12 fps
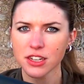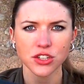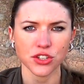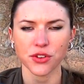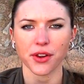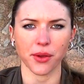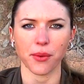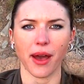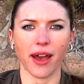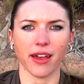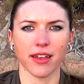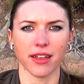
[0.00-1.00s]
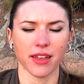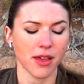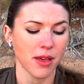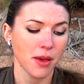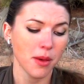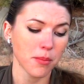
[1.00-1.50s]
shooting away.
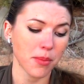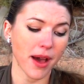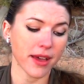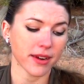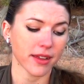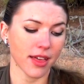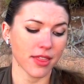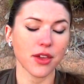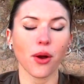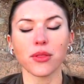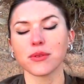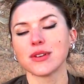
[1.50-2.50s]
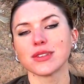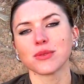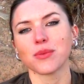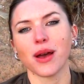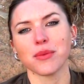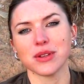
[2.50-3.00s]
But the only reason
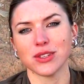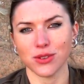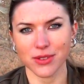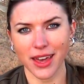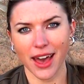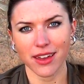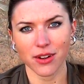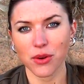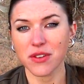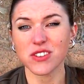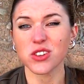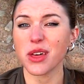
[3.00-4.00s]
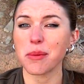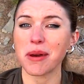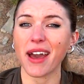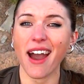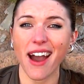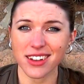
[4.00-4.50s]
why we do that, or even do that
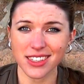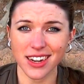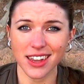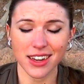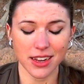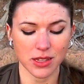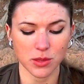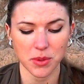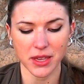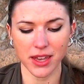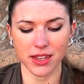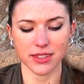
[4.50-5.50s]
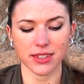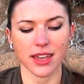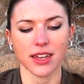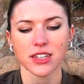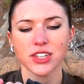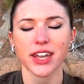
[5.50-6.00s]
by accident, is because
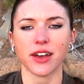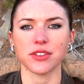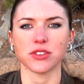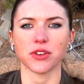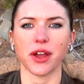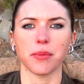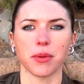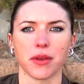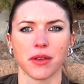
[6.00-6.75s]
check out this grip.